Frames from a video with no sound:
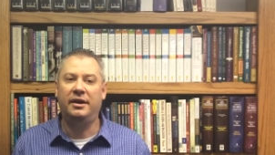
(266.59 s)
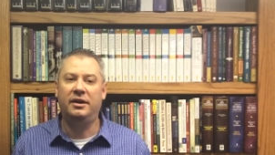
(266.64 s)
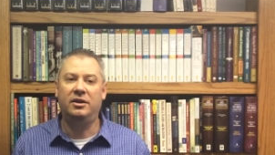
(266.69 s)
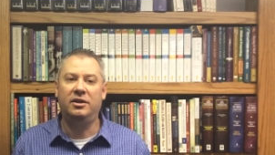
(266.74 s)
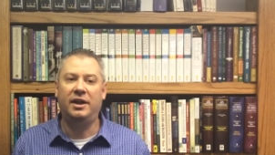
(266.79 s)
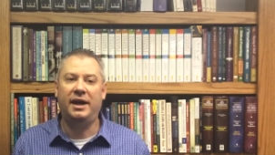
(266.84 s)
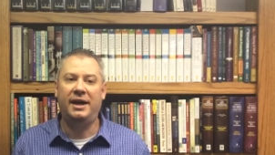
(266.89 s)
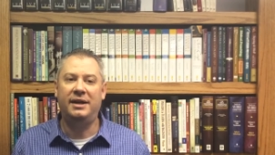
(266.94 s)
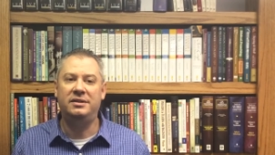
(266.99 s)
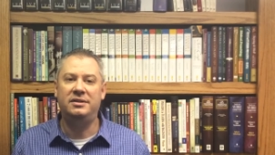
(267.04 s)

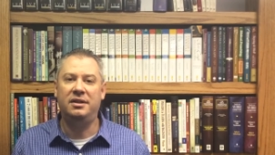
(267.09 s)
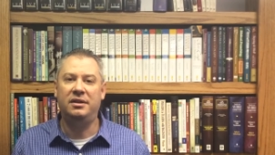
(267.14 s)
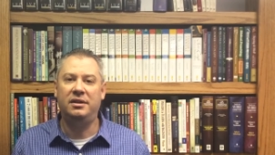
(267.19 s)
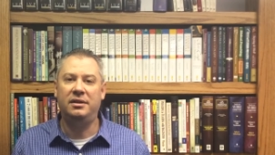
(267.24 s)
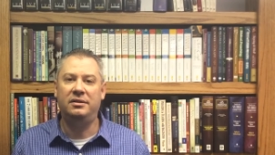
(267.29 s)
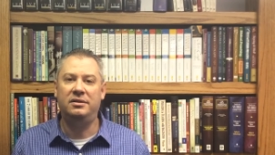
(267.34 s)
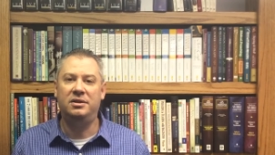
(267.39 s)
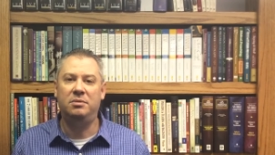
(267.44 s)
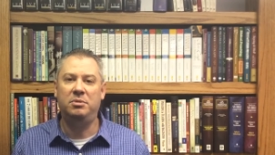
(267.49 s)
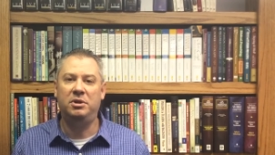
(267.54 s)
Glad
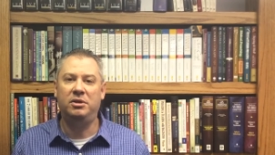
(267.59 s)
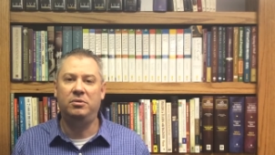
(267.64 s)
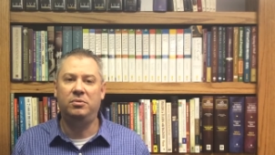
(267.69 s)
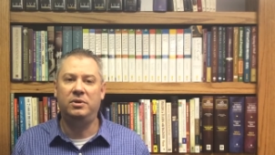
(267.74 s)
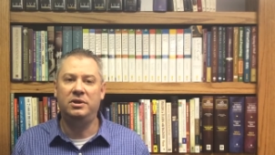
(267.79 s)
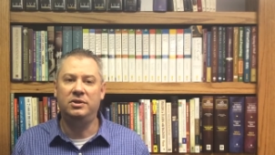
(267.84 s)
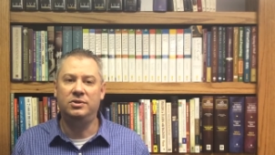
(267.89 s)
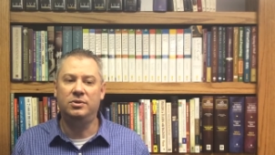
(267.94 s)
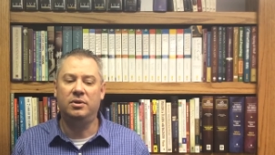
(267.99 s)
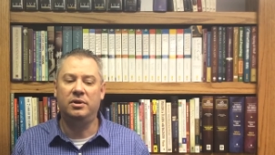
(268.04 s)
to be a
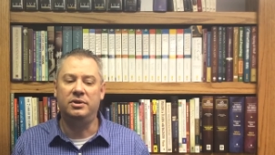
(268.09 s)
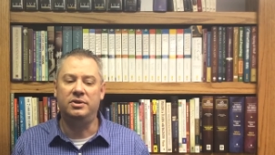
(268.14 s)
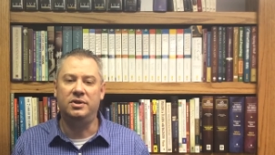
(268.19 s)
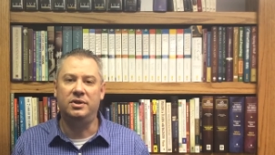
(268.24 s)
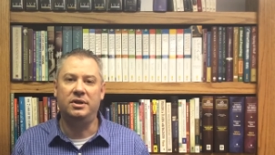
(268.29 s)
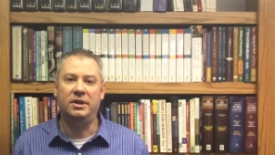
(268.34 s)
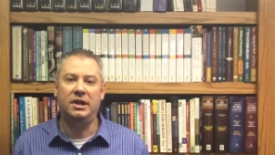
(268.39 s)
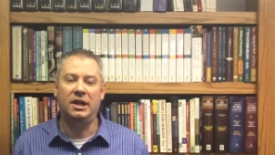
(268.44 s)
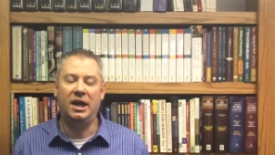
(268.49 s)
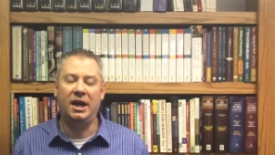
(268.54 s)
resource
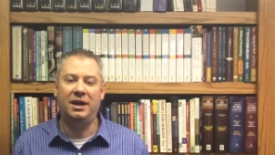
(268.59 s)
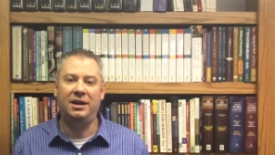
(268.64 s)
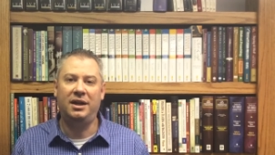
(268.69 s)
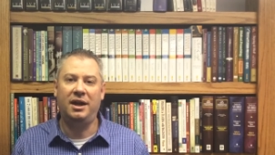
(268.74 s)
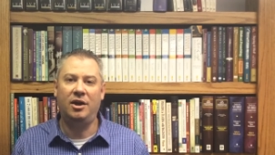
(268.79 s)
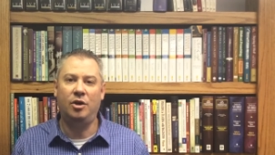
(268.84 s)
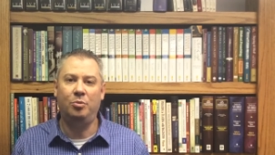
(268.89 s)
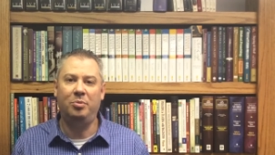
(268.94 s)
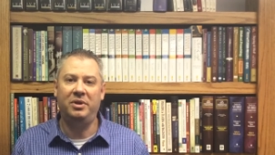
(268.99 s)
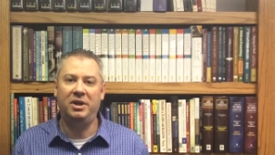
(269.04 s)
and
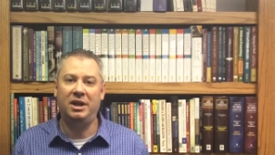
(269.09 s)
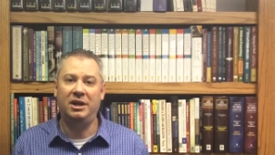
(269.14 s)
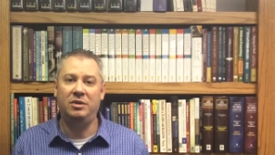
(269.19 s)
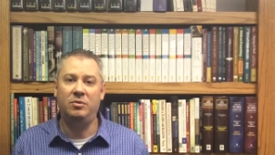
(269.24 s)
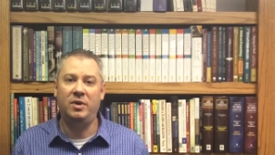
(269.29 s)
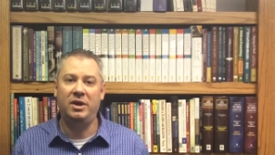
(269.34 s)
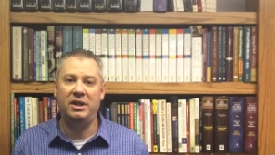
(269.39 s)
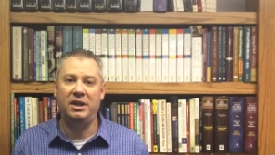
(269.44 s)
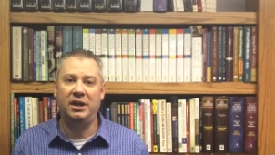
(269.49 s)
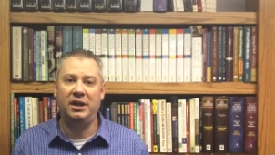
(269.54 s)
help in any
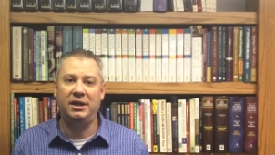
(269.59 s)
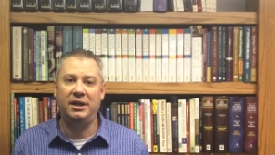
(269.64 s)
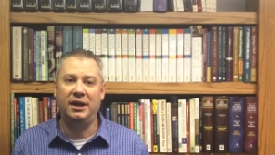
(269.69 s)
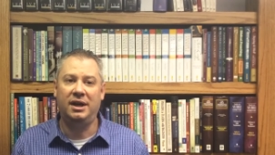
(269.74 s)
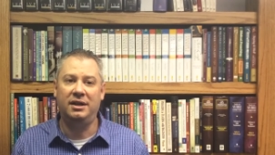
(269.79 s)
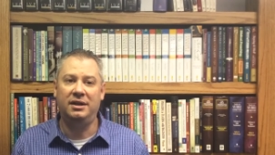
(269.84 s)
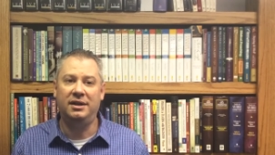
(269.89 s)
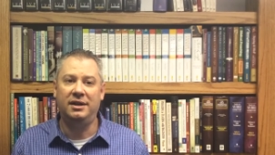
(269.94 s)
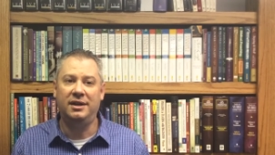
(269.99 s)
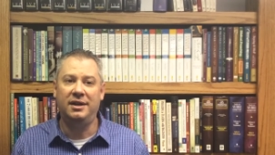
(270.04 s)
way that I
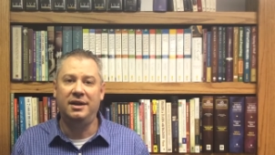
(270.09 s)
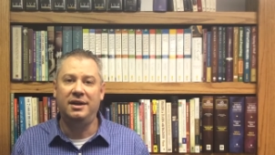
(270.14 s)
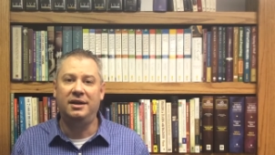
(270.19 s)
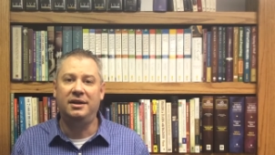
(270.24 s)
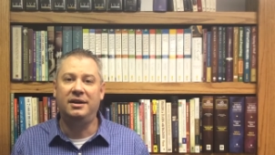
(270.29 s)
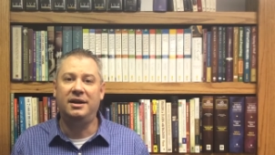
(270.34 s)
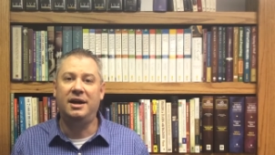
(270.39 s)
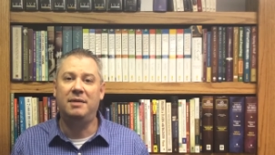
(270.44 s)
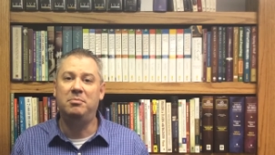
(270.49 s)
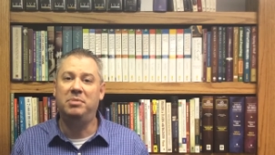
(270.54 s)
can.
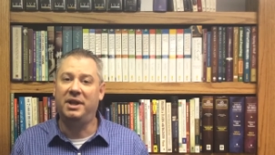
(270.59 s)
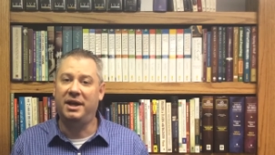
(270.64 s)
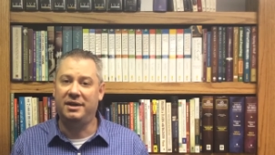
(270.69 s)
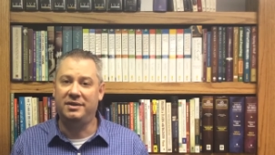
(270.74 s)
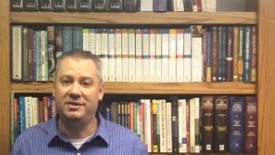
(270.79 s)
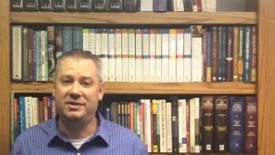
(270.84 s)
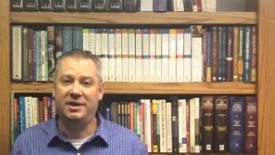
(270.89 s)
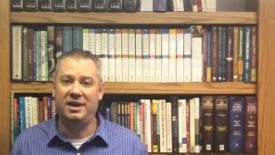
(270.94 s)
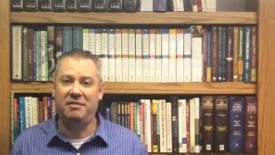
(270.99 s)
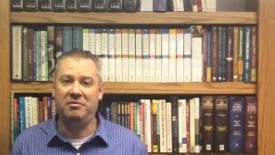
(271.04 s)
God
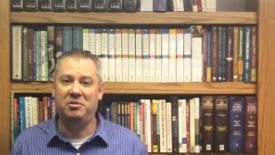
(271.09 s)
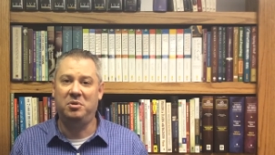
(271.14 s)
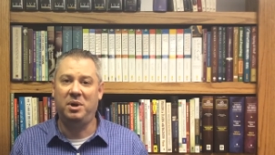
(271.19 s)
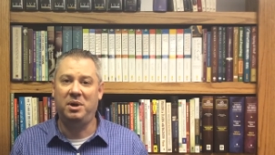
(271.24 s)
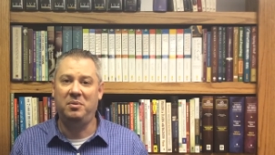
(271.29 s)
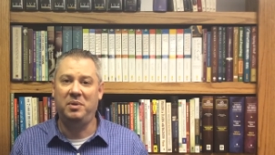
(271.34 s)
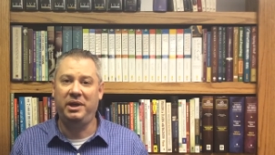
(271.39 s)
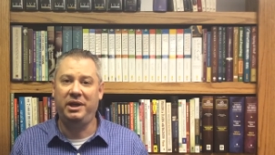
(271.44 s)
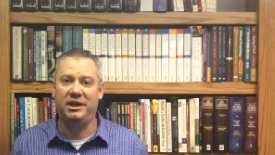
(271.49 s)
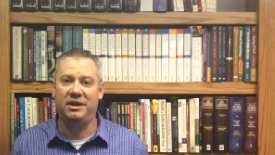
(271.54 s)
bless. Have a
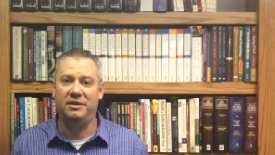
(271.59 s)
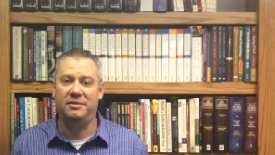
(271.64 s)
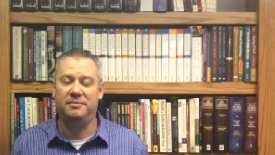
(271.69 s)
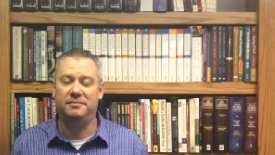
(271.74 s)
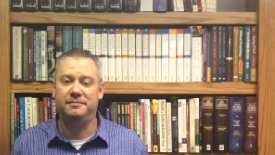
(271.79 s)
great week.